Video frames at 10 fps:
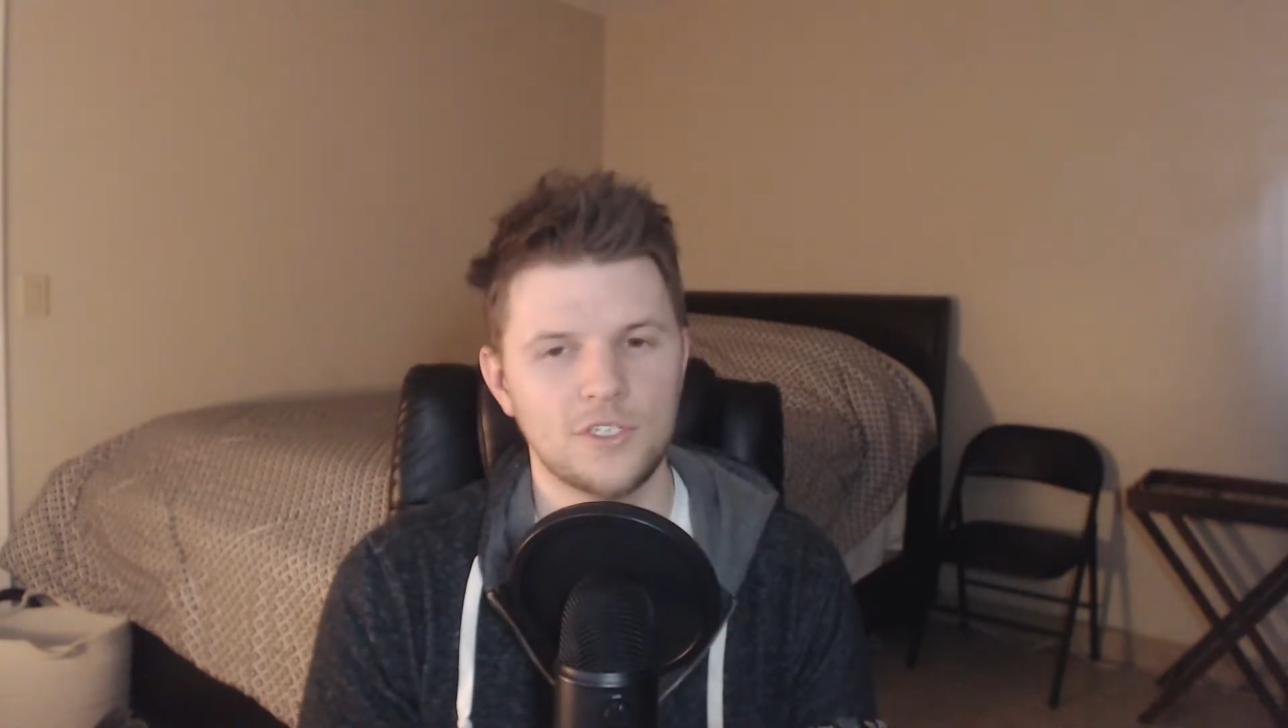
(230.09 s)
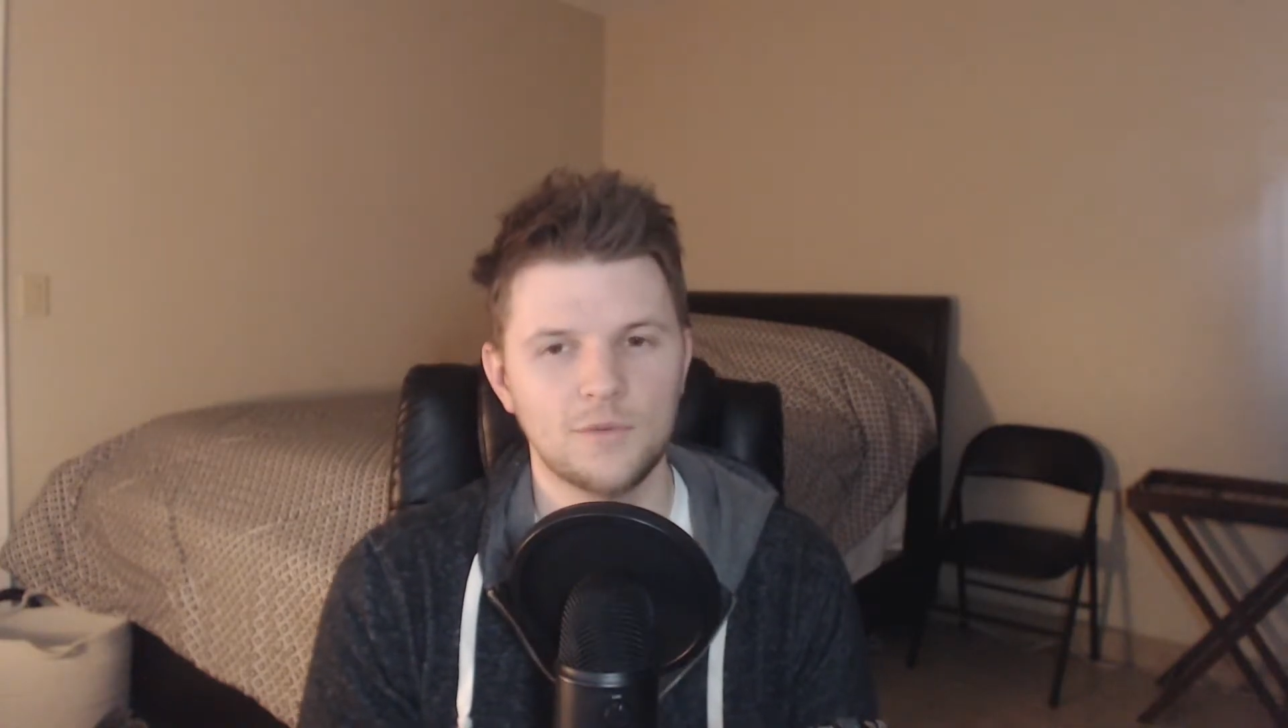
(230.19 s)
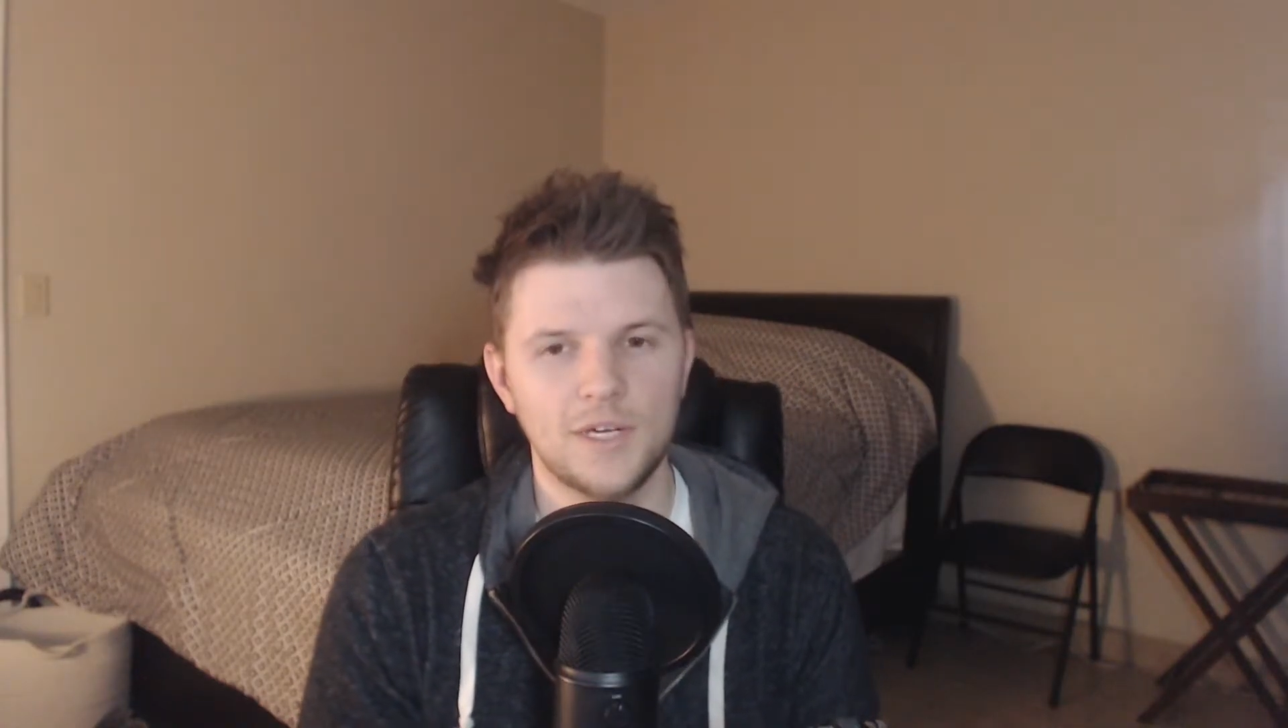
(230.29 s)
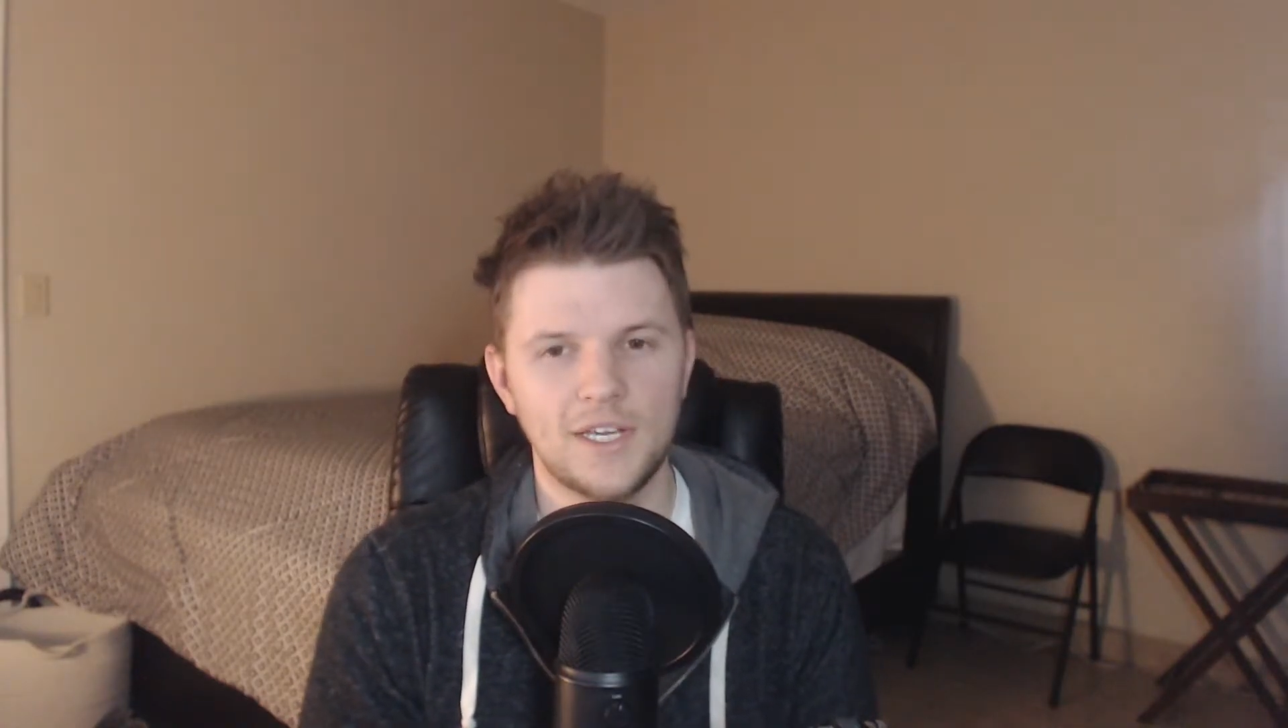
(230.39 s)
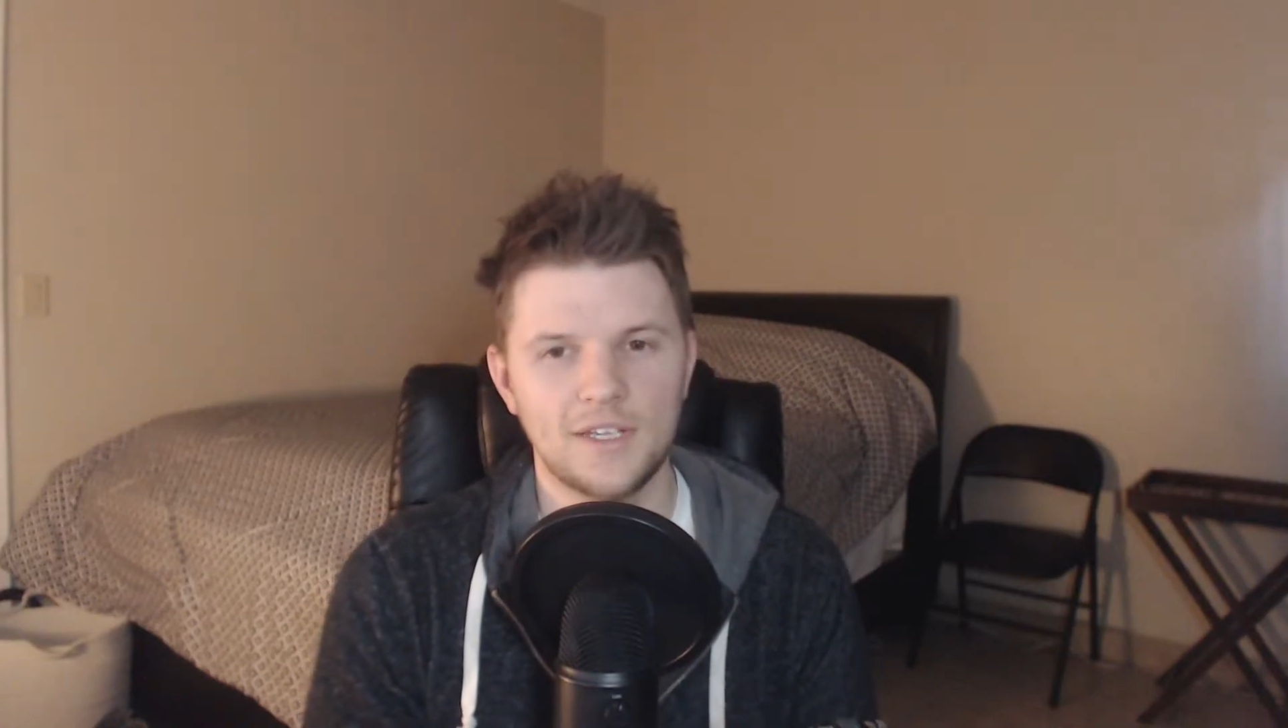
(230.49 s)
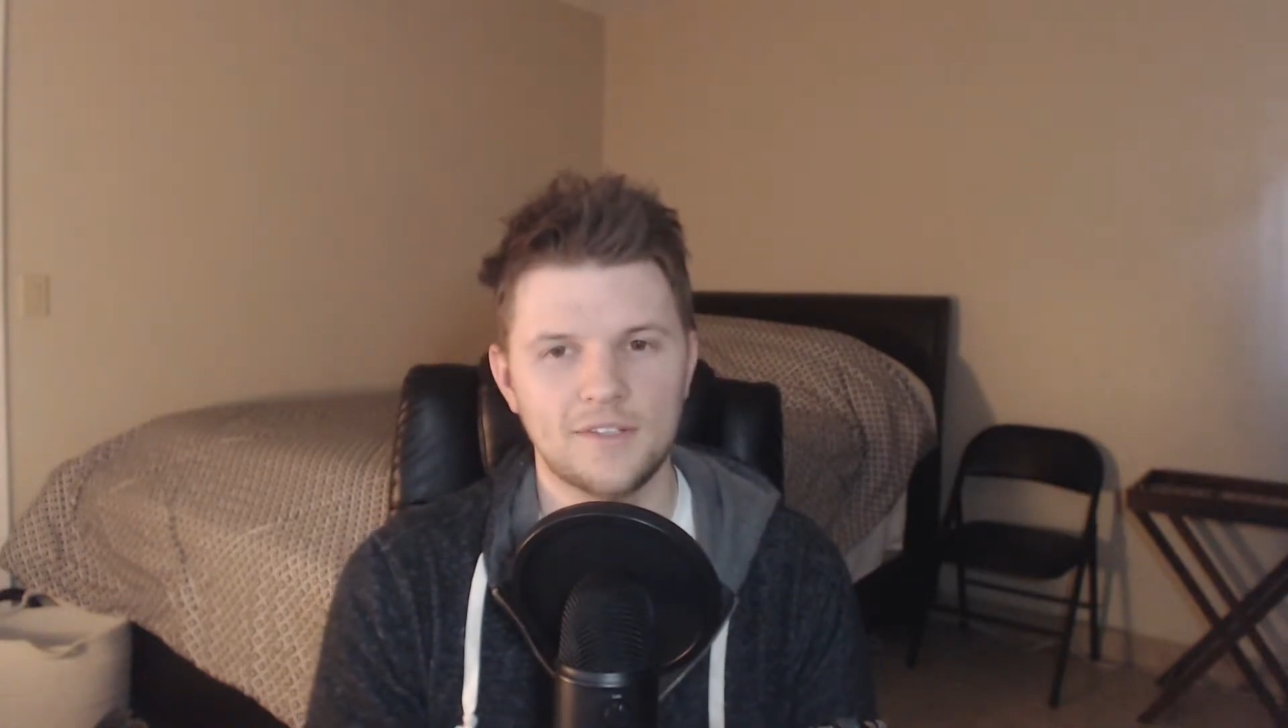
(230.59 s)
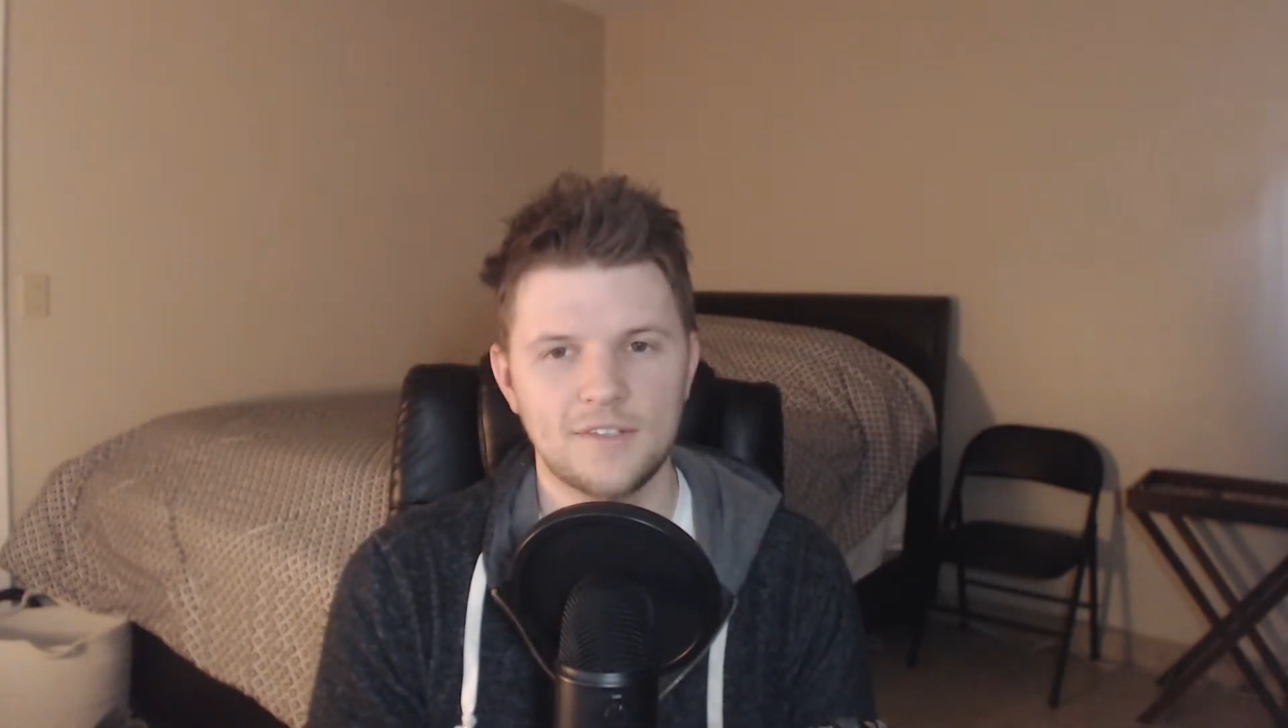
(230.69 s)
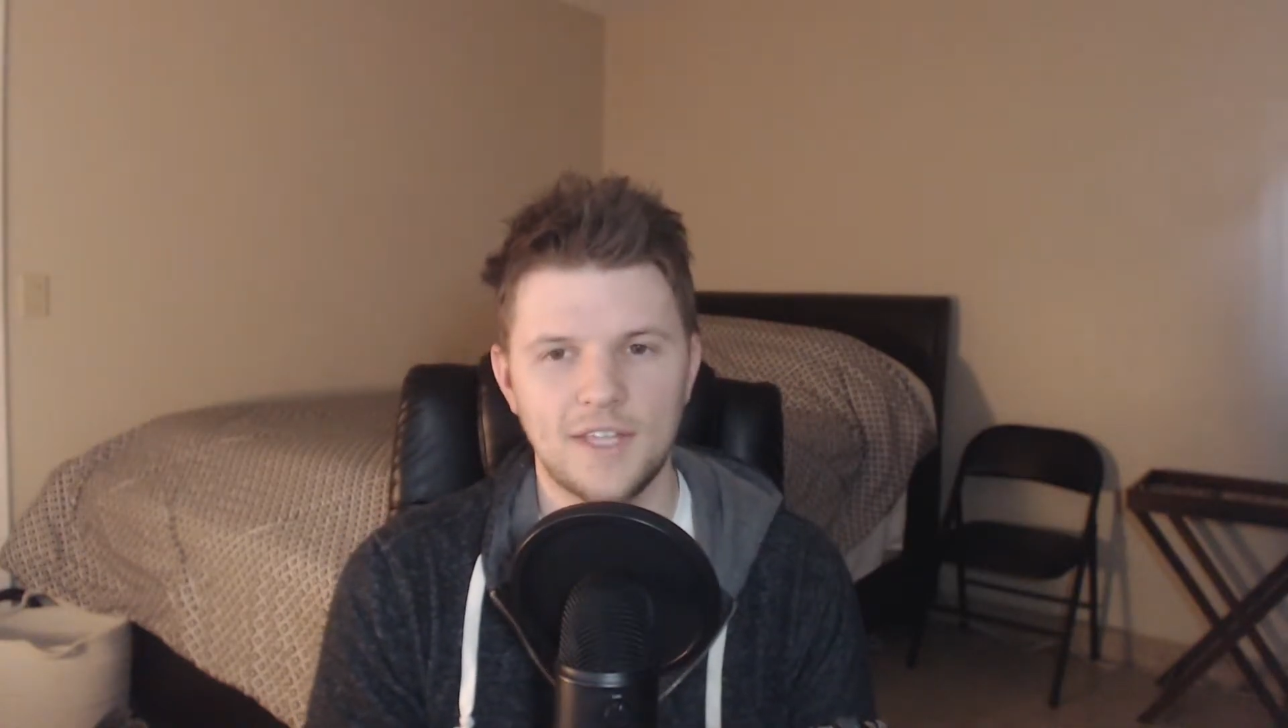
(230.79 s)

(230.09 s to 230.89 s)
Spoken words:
Awakens.